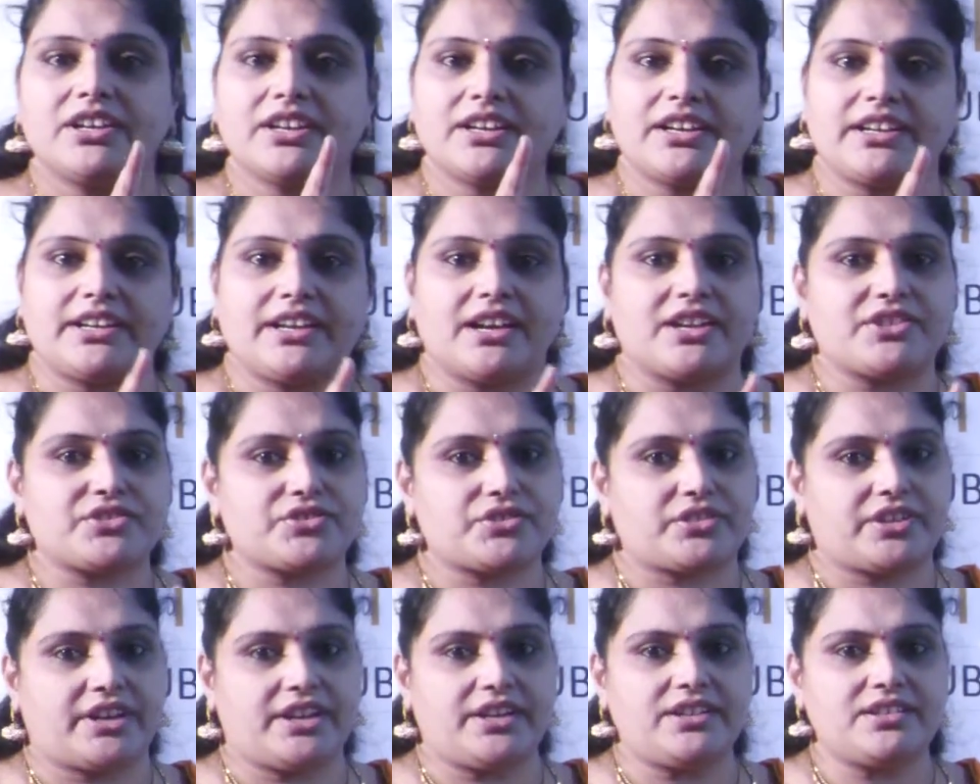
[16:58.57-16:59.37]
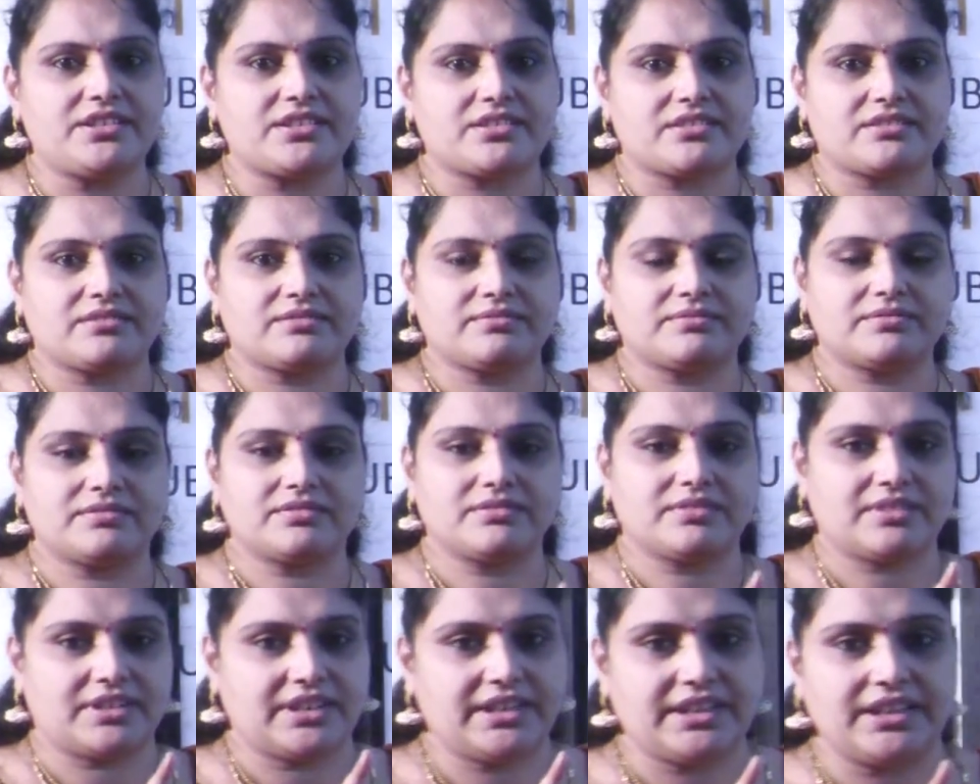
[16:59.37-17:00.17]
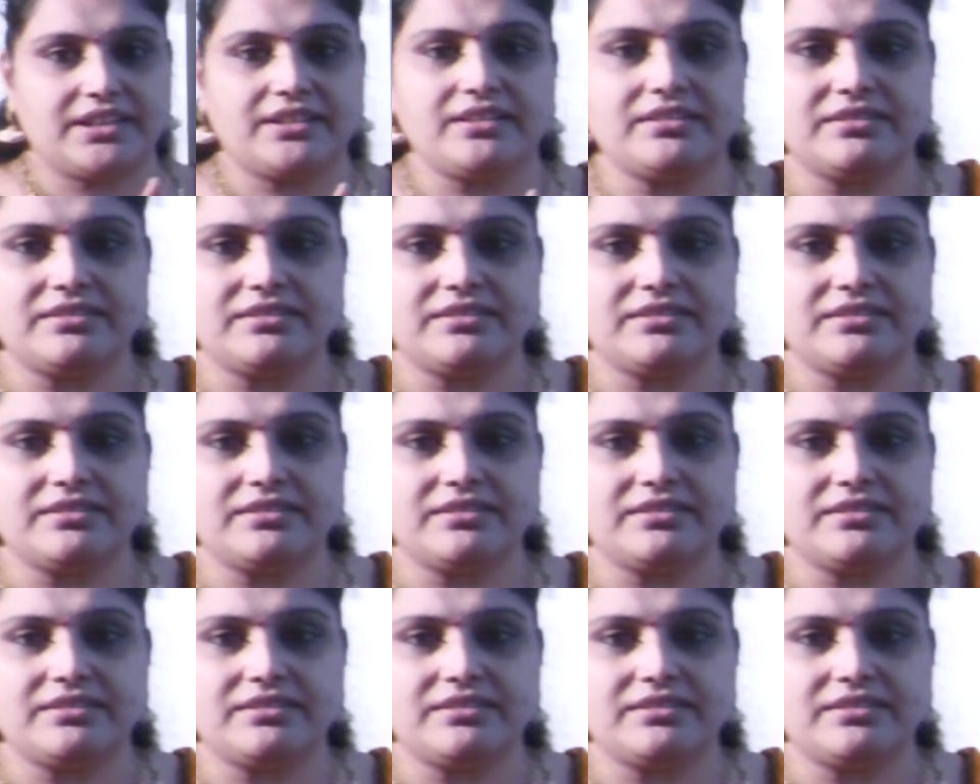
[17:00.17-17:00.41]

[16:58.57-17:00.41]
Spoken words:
Clear, students? Clear?